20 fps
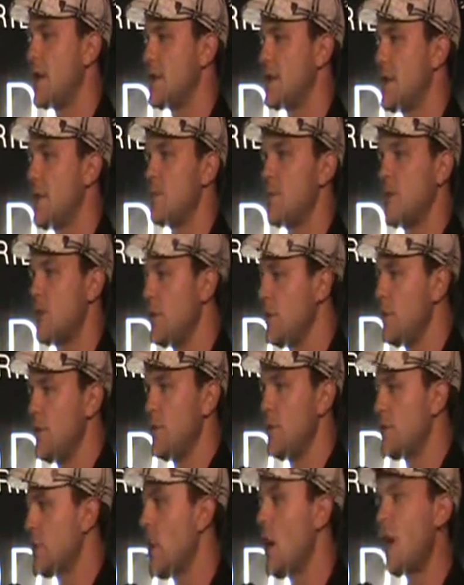cause them to
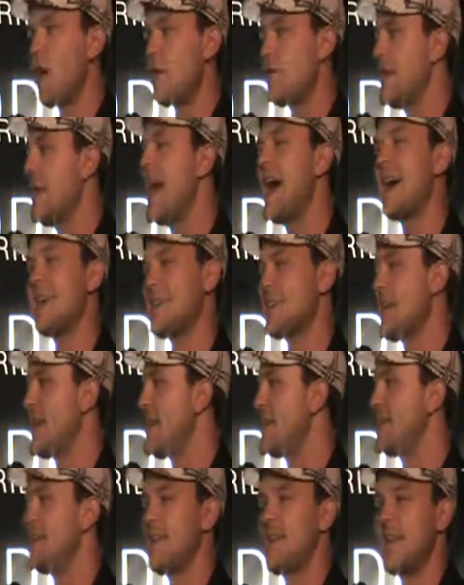lose all of the
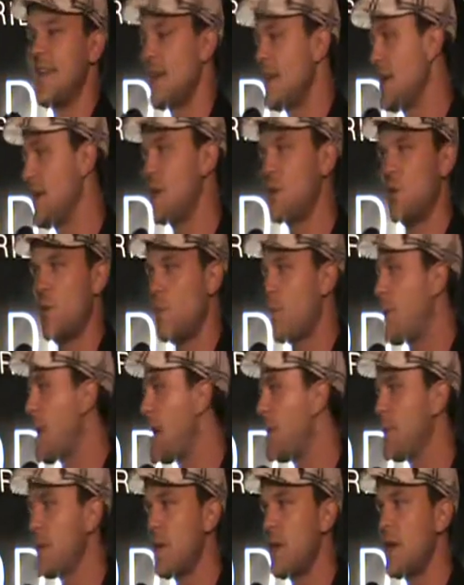assets and the intellectual
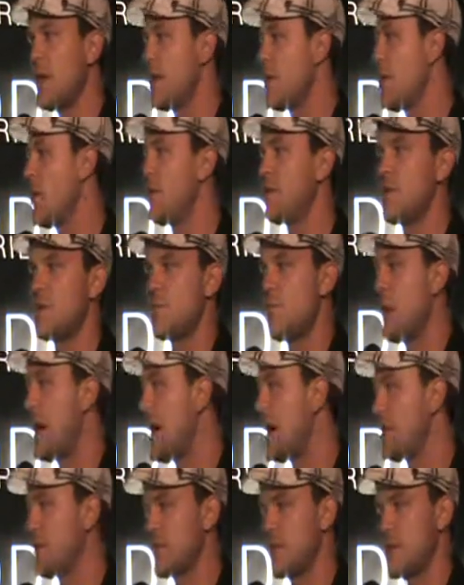property and all
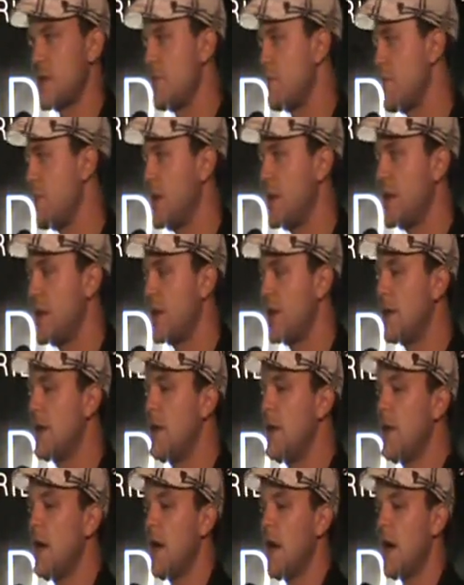these models that they put
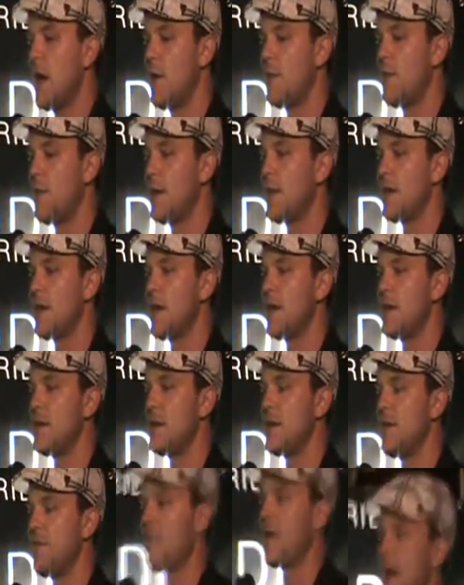in, but
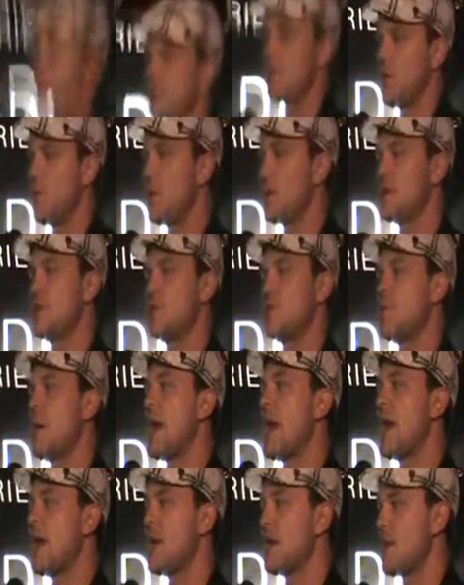that in fact it will
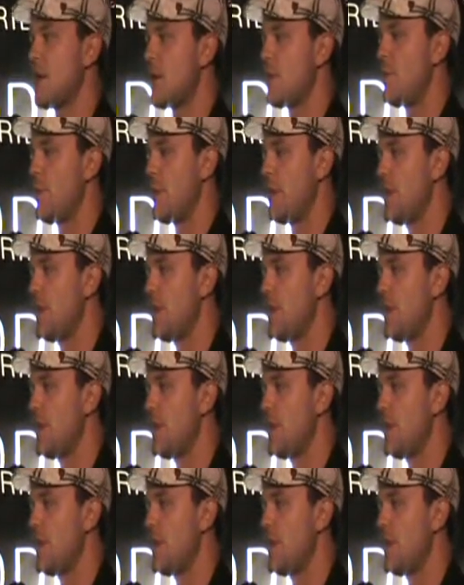expand